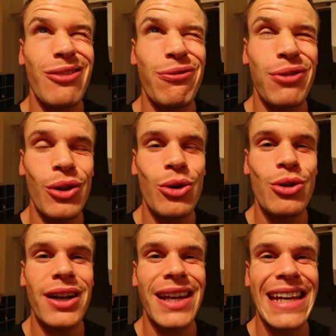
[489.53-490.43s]

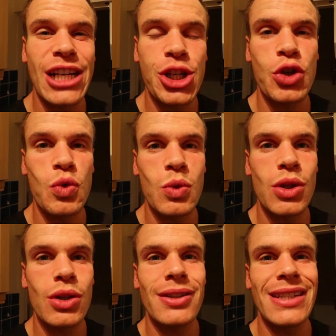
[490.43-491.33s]
vlog
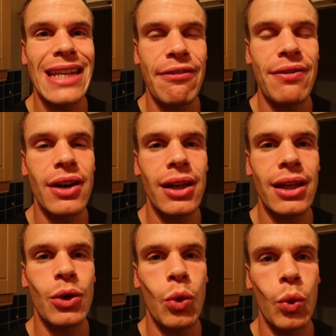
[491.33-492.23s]
issues
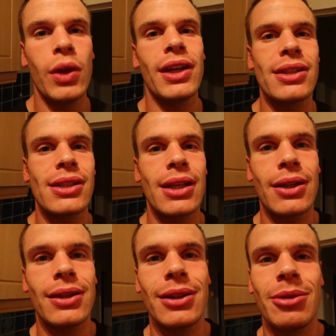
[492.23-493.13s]
definitely holding
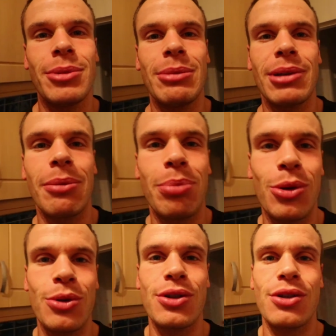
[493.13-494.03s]
still. I mean, my
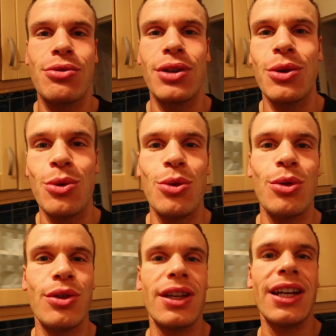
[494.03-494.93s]
computer's just really
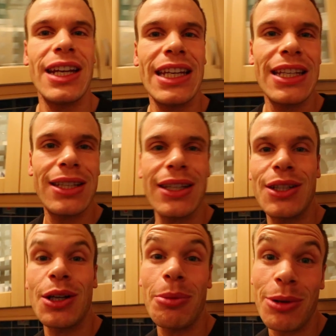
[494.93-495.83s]
old and I need to,
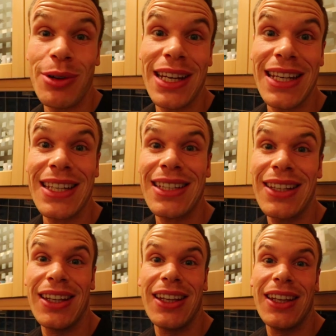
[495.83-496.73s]
to upgrade it.
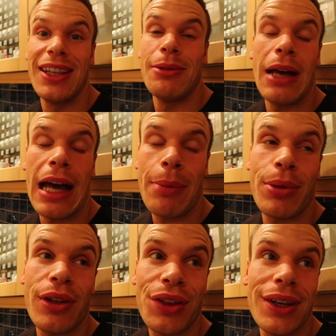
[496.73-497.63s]

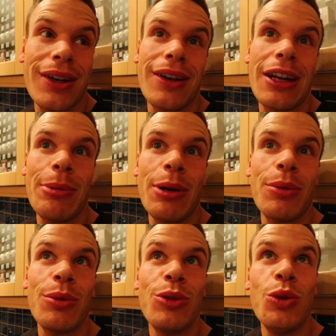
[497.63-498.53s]
Apple, I think, are going to come out
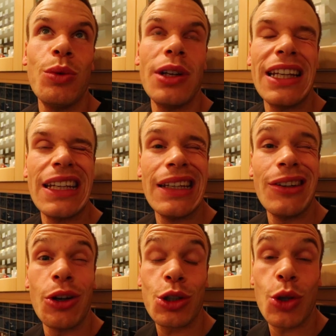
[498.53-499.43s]
with a new one in
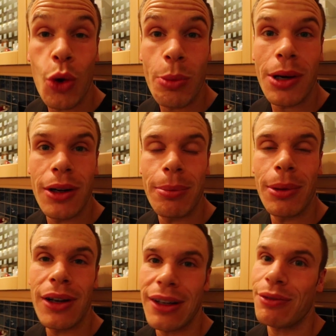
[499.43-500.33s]
October,
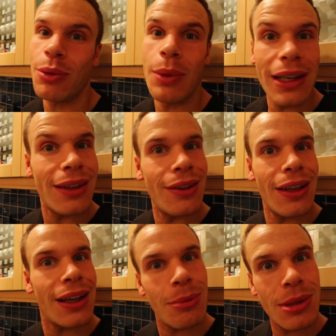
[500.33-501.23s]
but I have to wait until
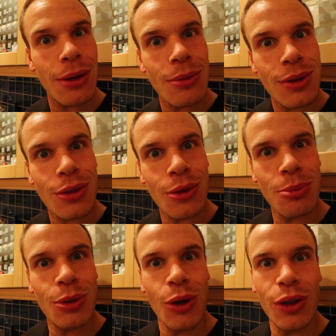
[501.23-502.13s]
that comes out. So
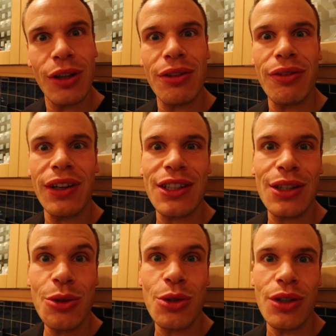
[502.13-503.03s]
I'm going to have to find a
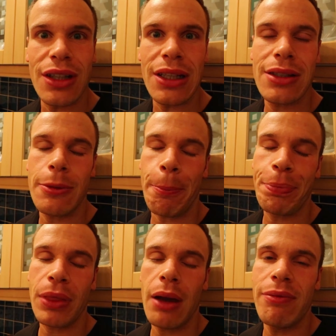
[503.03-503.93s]
solution to this.
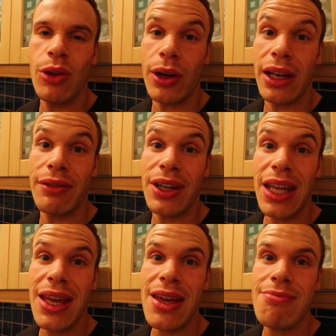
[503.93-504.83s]
I'm vlogging every
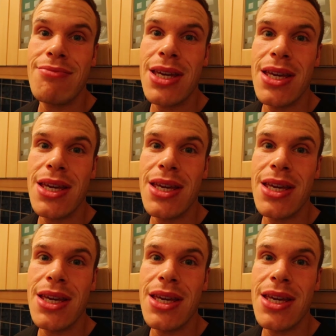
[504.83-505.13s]
day,